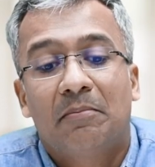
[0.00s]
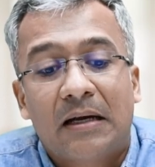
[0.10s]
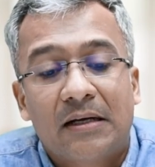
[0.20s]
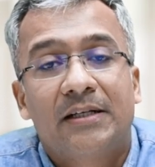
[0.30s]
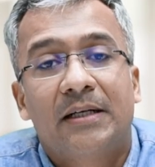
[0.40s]

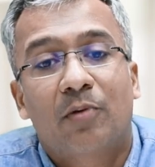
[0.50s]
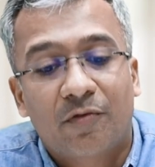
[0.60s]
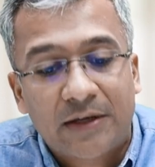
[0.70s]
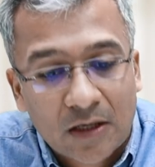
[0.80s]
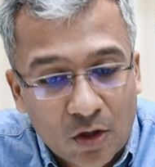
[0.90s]
Balance sheet,
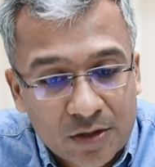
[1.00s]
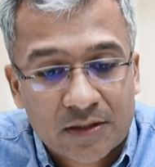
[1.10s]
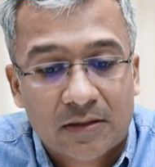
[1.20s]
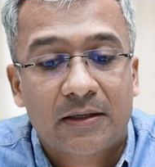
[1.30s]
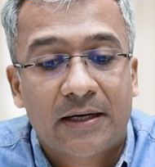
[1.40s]
profit and
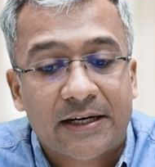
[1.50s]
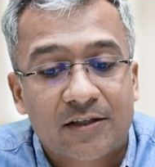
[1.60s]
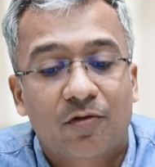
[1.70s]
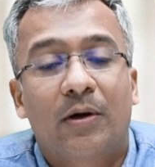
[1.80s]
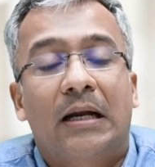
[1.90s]
loss, cash
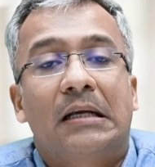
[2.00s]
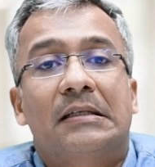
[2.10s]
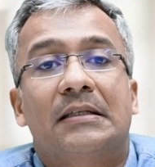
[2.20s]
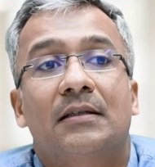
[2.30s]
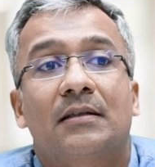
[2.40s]
flow
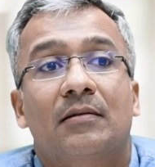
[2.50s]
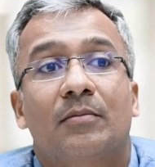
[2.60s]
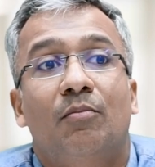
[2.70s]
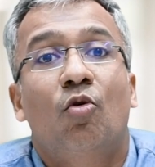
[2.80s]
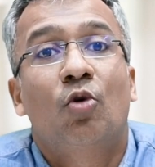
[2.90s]
analysis,
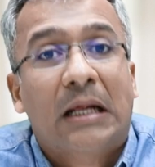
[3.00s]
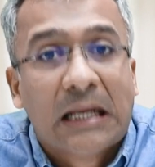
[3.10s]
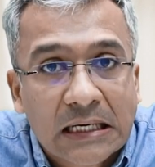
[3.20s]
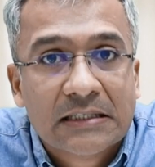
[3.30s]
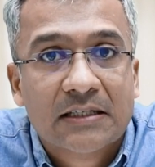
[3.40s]
moat
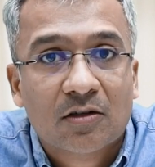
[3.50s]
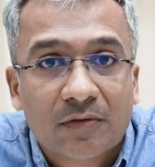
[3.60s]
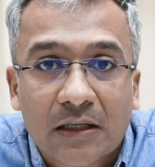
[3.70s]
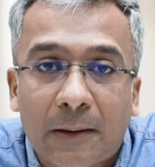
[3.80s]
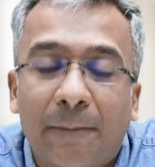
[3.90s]
analysis of
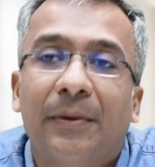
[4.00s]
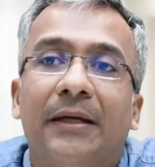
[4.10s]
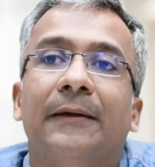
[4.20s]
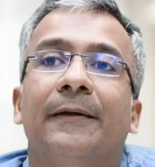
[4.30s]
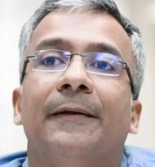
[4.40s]
the
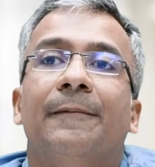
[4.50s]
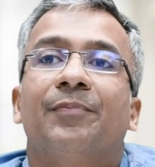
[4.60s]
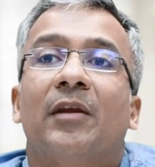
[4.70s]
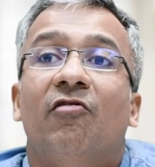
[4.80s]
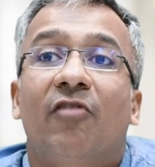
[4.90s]
company,
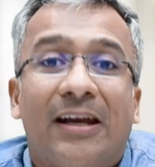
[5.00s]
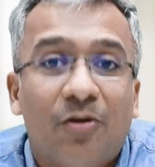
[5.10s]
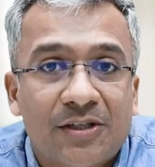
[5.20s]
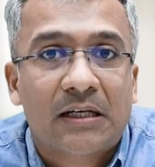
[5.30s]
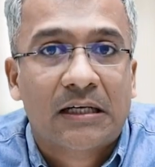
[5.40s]

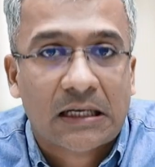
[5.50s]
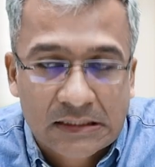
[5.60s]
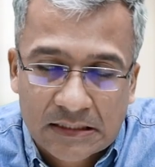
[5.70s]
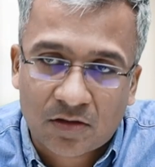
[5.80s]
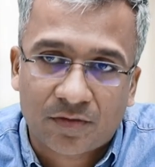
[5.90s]
valuation
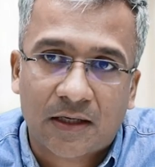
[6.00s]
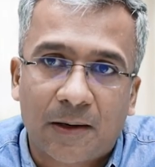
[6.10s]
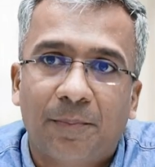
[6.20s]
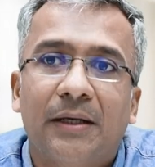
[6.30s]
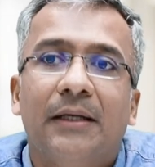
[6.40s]
analysis of the
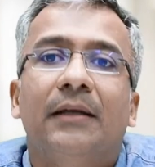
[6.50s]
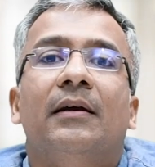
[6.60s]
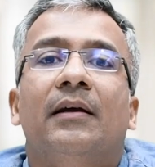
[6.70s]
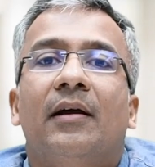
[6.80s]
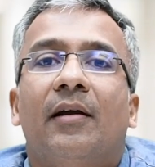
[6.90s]
company,
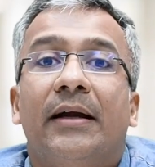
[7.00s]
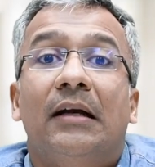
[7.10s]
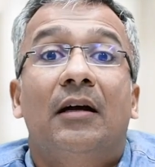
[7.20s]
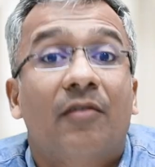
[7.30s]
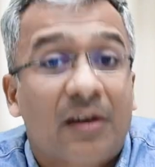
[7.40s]

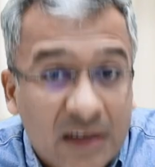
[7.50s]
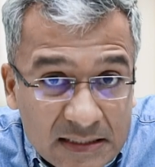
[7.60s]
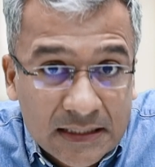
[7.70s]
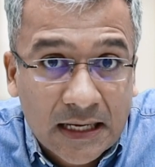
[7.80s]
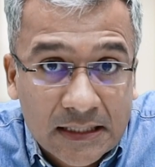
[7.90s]
right?
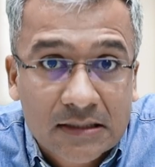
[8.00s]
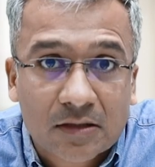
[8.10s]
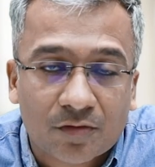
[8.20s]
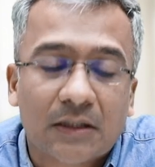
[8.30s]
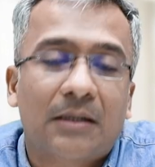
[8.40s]
Governance
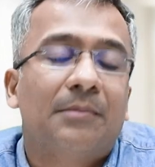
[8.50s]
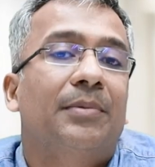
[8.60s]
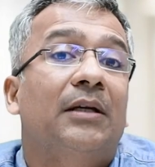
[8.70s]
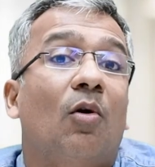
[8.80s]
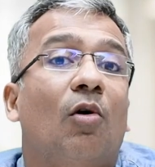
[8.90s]
analysis of the
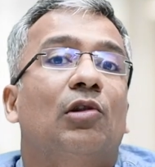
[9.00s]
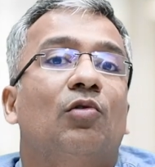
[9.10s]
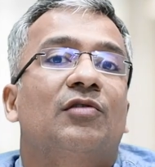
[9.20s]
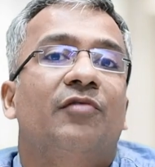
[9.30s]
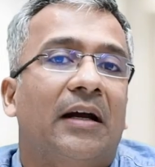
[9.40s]
company. All
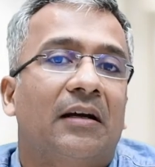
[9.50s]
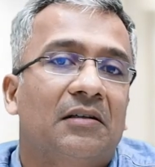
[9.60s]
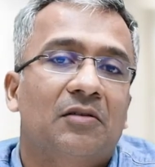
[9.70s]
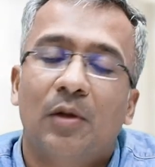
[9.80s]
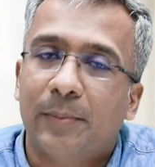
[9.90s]
those
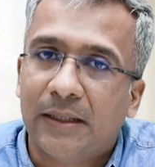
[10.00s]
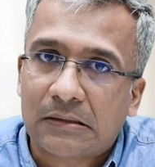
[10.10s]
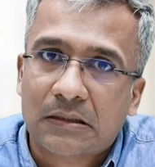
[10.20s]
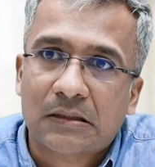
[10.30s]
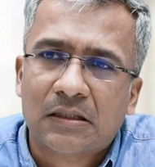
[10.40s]
factors will be
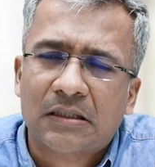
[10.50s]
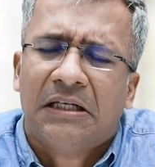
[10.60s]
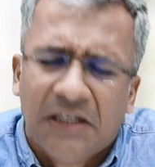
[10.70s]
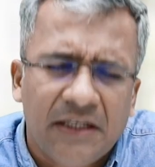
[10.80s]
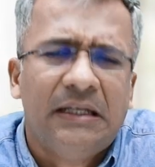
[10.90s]
discussed
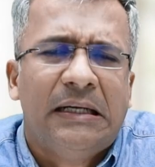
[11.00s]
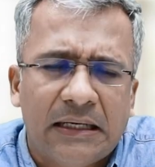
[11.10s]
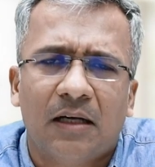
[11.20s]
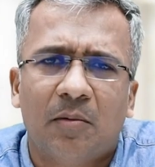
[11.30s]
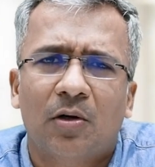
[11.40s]
in
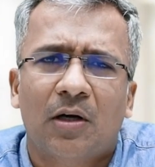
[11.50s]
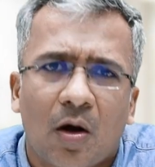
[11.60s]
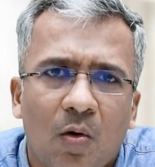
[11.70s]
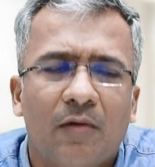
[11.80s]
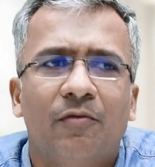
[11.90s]
detail about
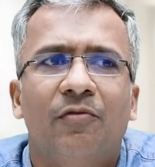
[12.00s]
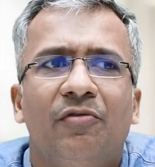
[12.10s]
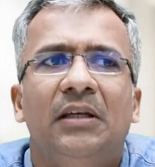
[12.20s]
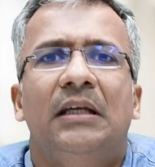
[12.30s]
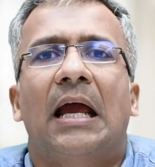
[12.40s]
how
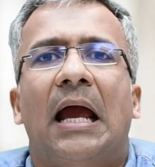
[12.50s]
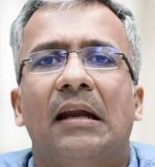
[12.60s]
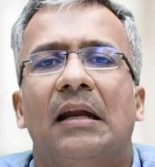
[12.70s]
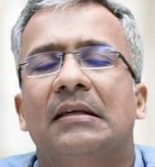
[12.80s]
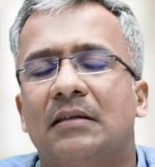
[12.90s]
we
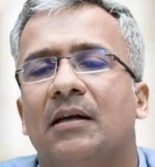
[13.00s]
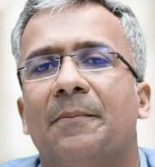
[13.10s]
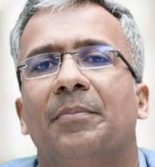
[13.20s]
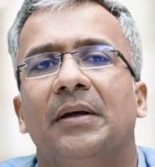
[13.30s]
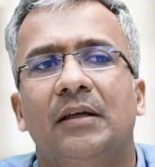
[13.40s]
analyze a
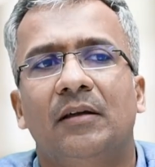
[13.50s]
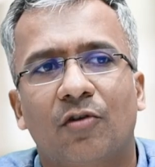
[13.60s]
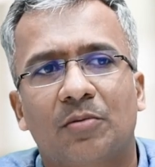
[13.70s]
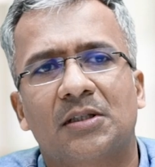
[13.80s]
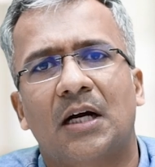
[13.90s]
company
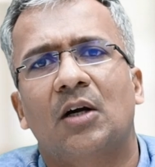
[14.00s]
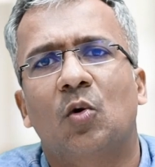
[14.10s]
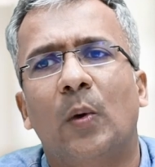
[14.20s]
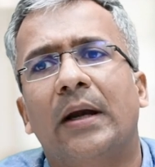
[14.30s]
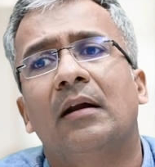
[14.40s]
from start
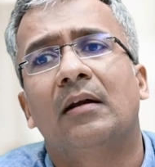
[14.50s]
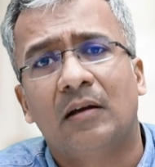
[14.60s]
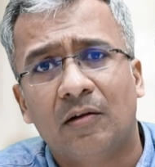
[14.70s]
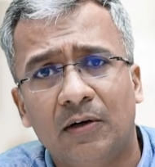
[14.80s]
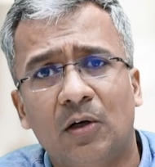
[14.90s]
to end.
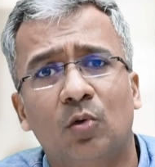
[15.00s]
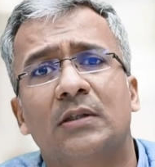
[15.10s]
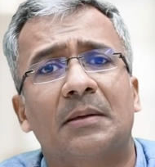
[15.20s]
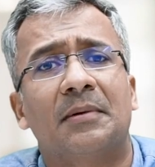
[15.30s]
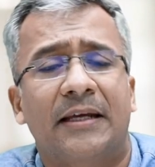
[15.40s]
We'll do
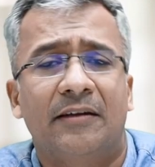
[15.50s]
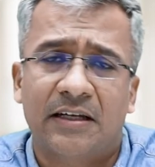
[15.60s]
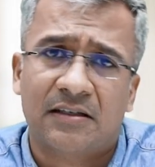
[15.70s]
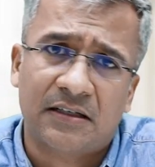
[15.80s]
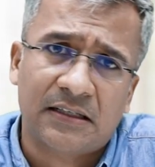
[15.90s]
some live
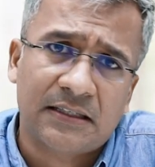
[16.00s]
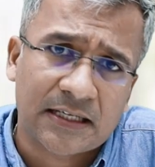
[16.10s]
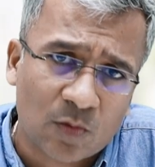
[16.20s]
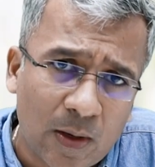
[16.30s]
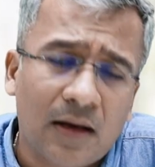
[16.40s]
case studies
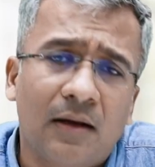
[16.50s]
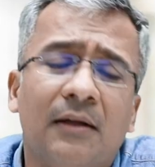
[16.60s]
as well.